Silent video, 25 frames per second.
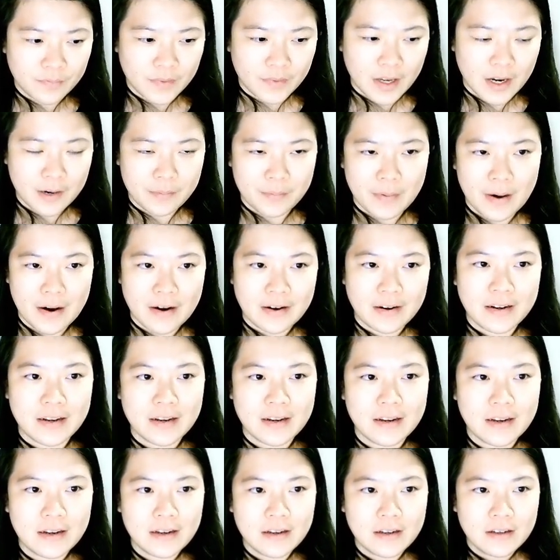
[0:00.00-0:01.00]

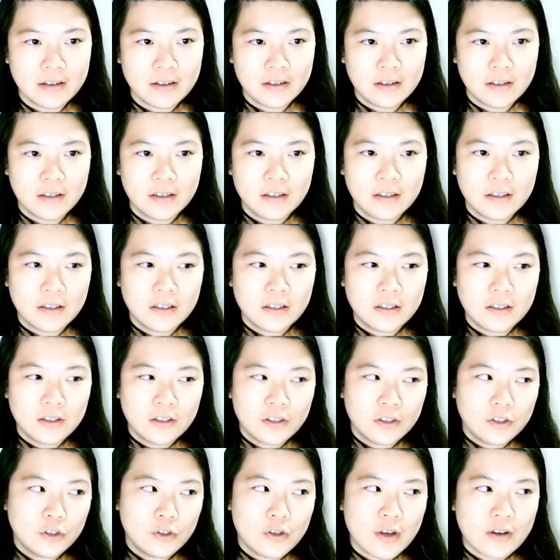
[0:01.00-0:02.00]
Apparently
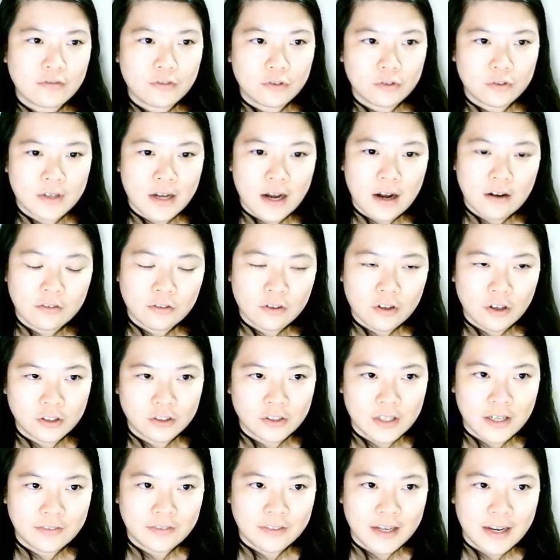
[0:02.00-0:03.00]
you have to kind of cross
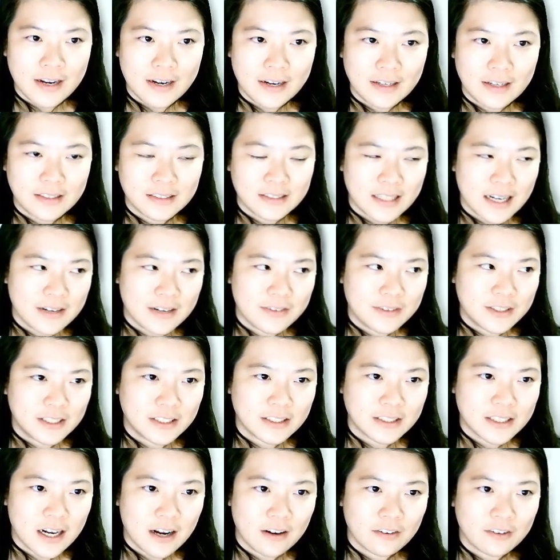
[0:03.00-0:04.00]
rough the hand and start, which
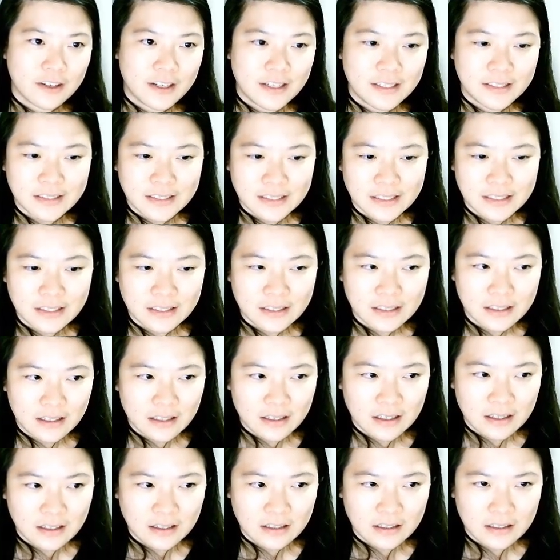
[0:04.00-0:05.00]
is kind of crazy.
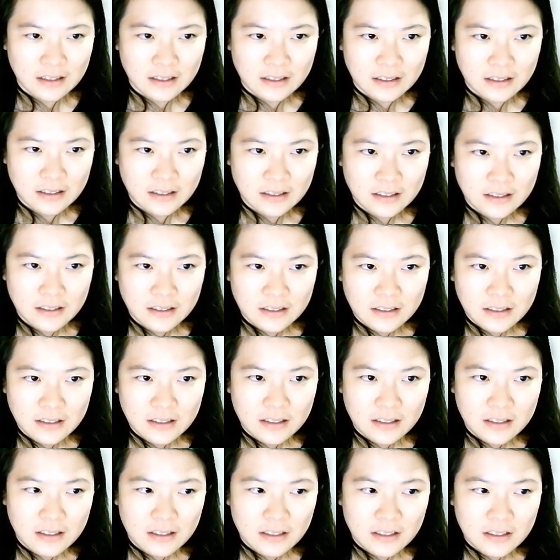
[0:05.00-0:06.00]

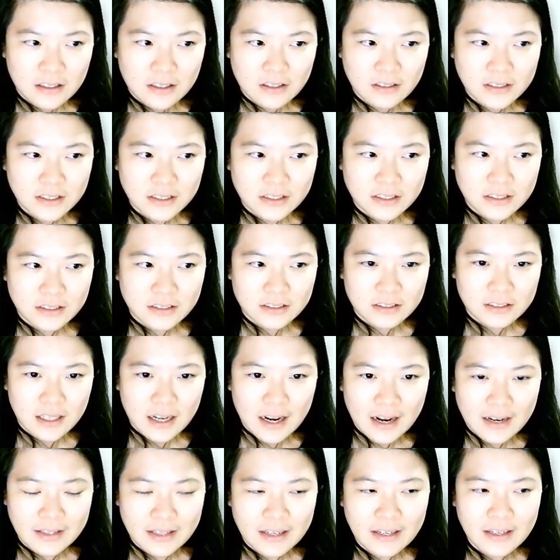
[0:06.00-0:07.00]
Cause
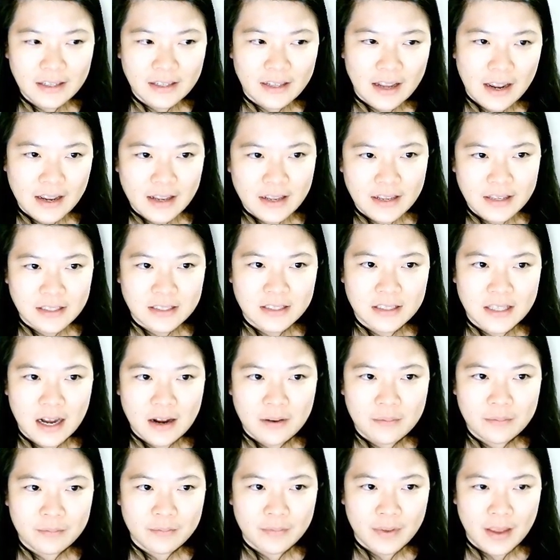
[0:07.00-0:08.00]
I think there is
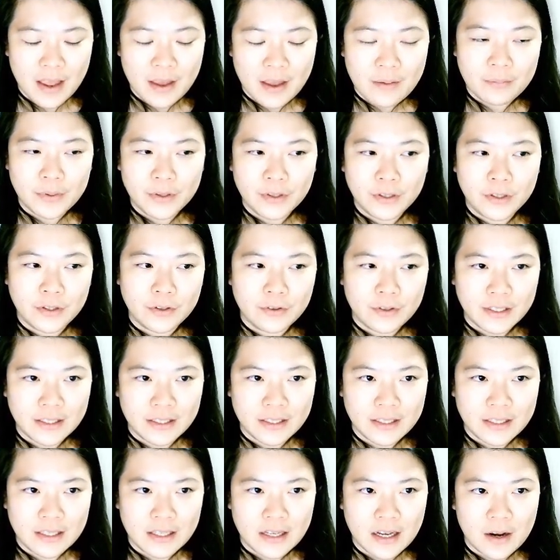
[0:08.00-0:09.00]
some
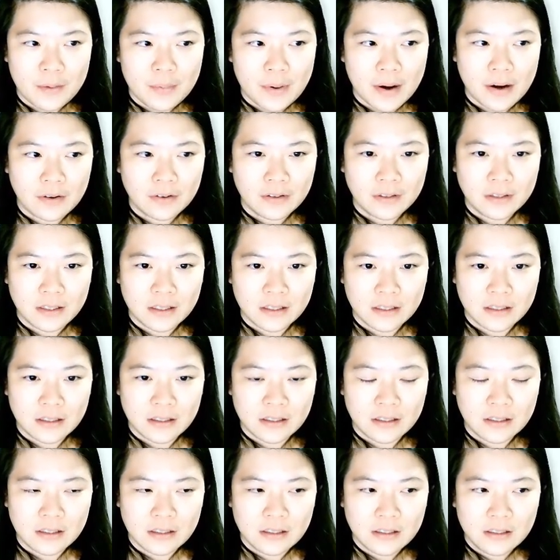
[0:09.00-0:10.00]
ambiguity about the